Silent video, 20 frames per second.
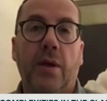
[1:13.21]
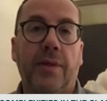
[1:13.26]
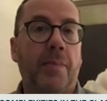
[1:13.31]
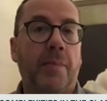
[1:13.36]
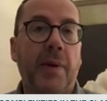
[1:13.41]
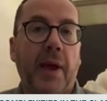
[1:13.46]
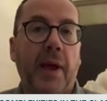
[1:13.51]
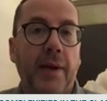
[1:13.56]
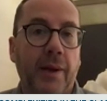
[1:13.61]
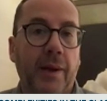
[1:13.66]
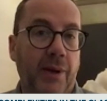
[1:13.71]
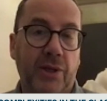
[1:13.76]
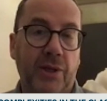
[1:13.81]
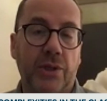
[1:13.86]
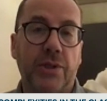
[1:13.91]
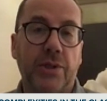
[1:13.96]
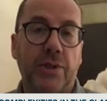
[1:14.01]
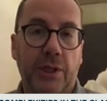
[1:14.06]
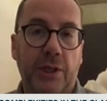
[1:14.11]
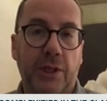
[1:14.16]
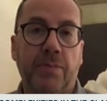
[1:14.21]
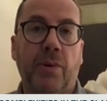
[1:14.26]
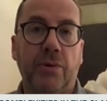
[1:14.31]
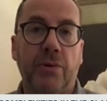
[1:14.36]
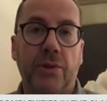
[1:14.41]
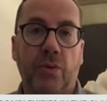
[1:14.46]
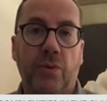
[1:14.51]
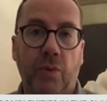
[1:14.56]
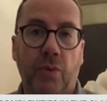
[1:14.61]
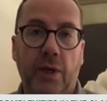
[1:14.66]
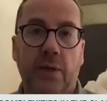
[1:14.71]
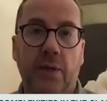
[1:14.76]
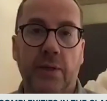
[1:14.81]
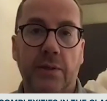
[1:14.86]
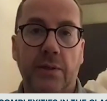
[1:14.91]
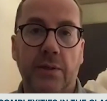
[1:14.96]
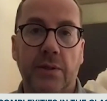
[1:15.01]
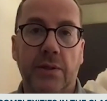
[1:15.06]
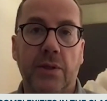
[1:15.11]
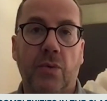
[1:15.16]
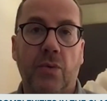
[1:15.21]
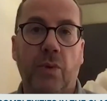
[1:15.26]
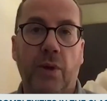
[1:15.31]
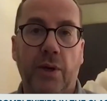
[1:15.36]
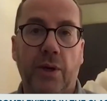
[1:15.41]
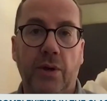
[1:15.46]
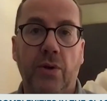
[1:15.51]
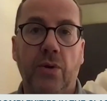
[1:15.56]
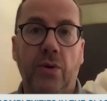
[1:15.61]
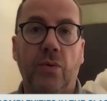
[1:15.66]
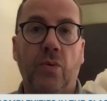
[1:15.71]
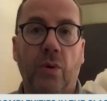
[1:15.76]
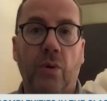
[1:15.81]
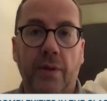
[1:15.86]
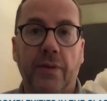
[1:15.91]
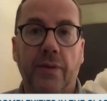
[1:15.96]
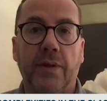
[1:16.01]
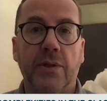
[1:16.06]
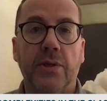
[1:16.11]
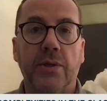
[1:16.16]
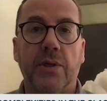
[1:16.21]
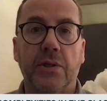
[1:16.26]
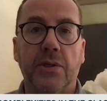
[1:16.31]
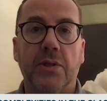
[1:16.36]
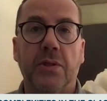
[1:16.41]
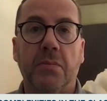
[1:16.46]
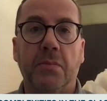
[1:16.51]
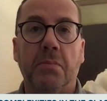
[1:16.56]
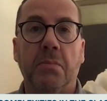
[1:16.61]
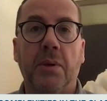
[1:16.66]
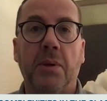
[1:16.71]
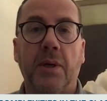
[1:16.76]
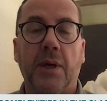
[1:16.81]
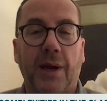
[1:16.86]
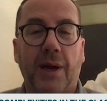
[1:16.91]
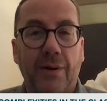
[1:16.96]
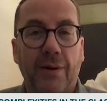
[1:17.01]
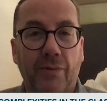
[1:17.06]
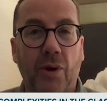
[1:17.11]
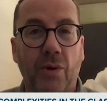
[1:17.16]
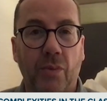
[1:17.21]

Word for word: The pandemic just exposed the weaknesses that we knew were in the system kind of